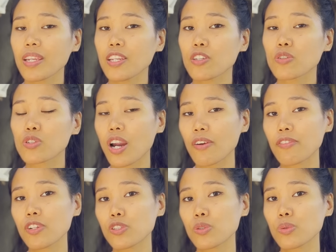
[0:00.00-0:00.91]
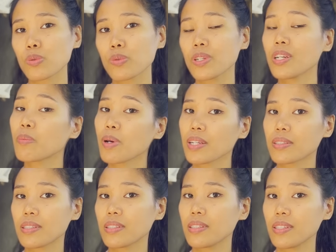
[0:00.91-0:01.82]
need to travel to nearby
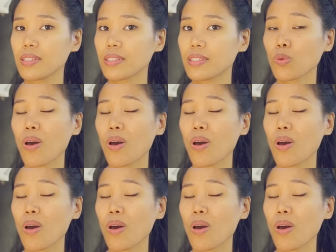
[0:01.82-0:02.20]
cities